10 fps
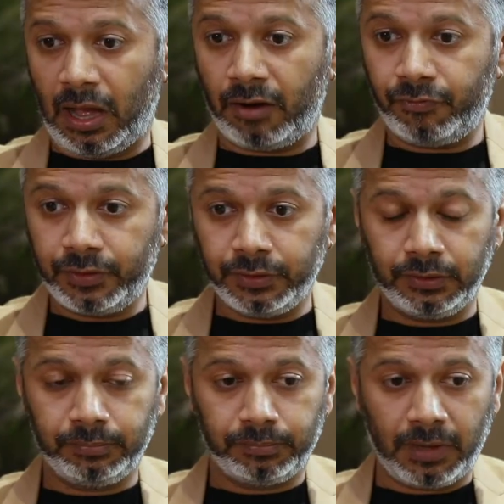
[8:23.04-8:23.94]

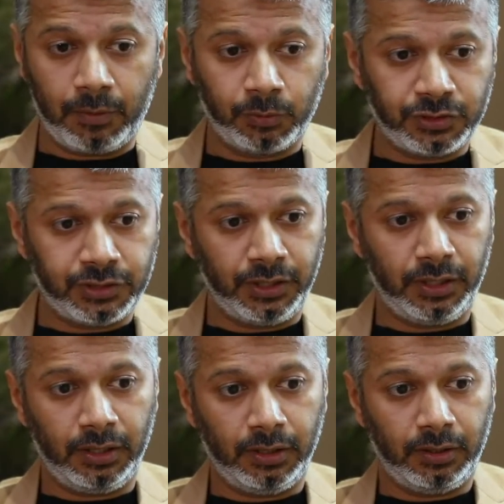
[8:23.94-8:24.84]
after, I would
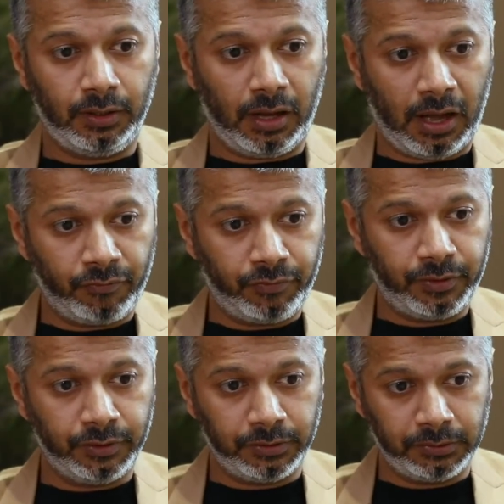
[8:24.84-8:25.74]
say,
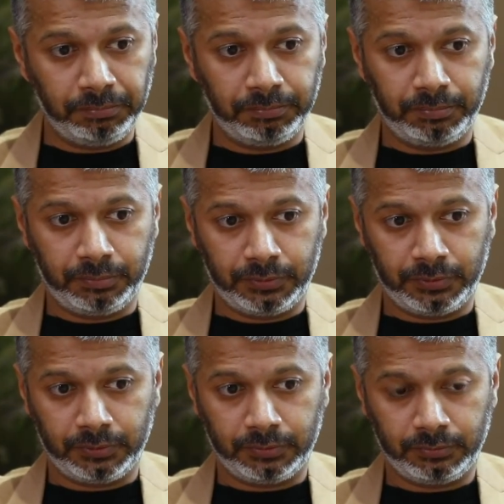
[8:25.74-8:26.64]
after
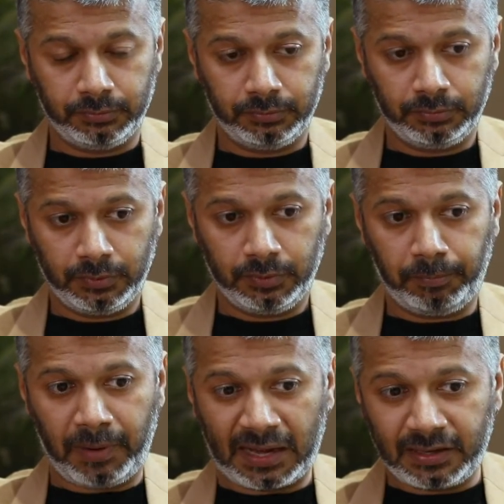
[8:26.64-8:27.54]
uh,
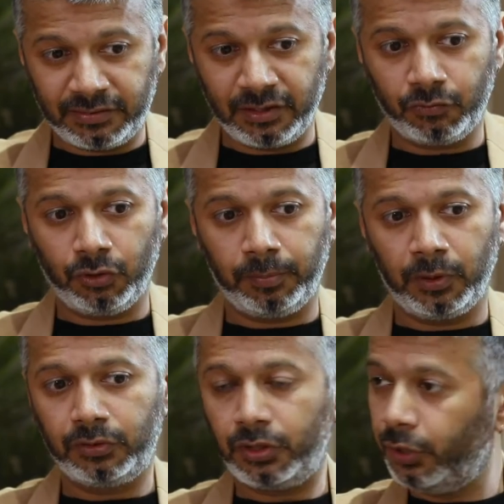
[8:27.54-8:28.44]
practicing for
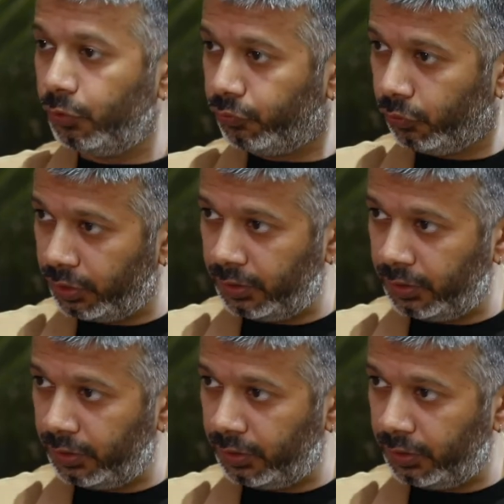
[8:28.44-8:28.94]
about three to four